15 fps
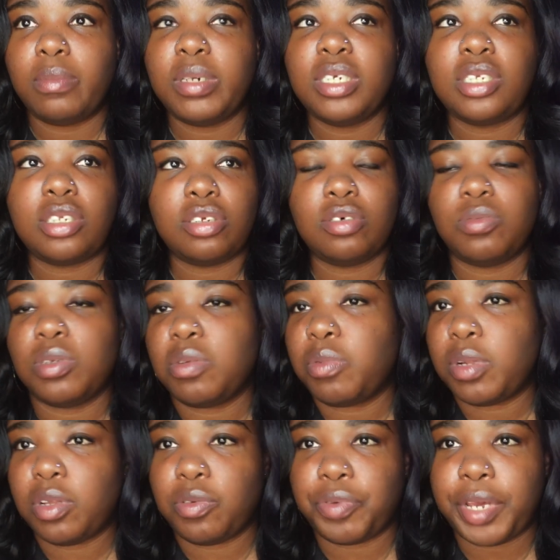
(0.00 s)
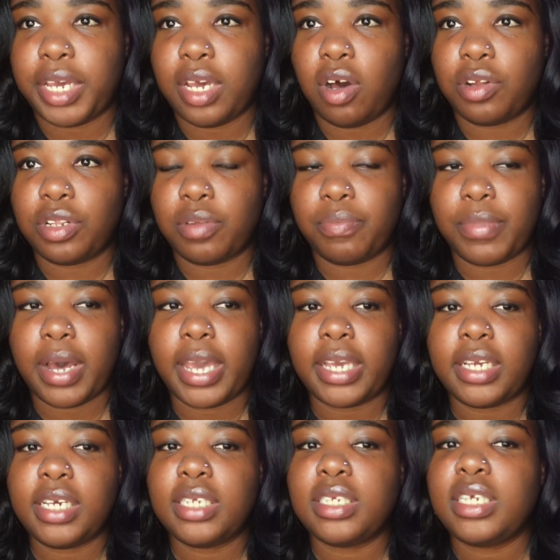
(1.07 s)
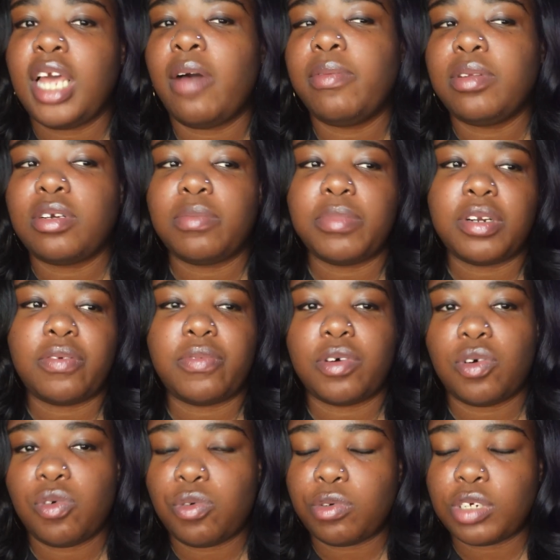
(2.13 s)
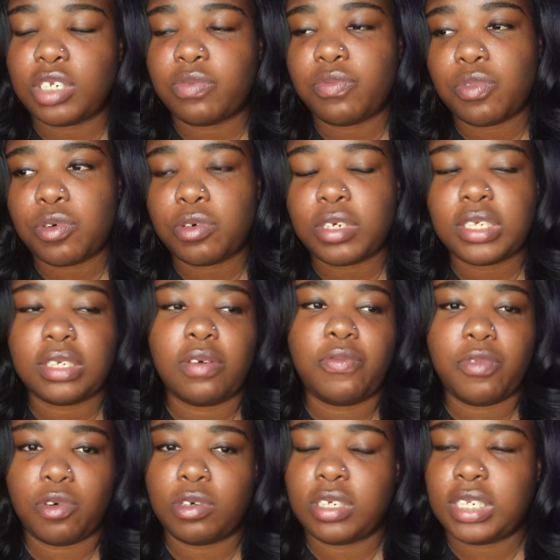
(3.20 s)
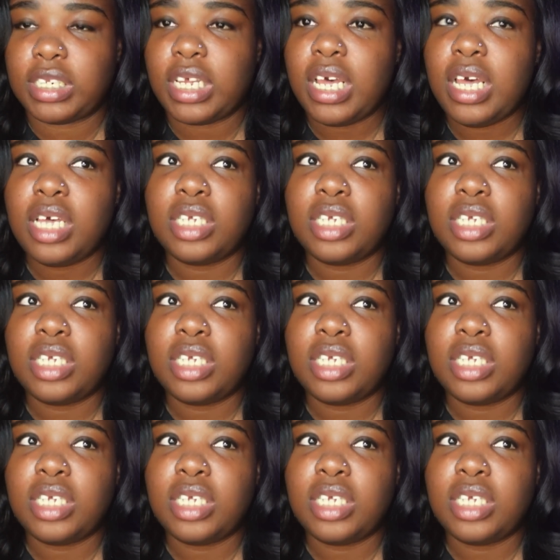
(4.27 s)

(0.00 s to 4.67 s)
He's still really, really great on the mic. He did have a little bit of a hoarse voice.